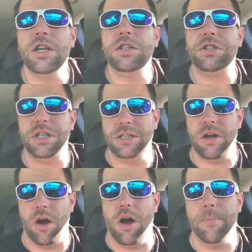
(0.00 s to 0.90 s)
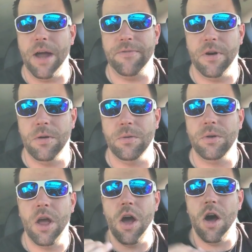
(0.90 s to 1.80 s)
She's on my phone
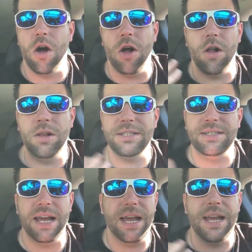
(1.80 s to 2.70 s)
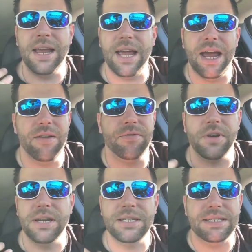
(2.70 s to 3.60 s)
all day,
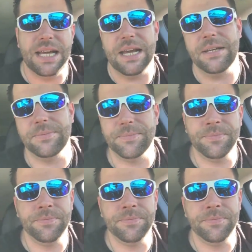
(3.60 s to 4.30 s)
every day.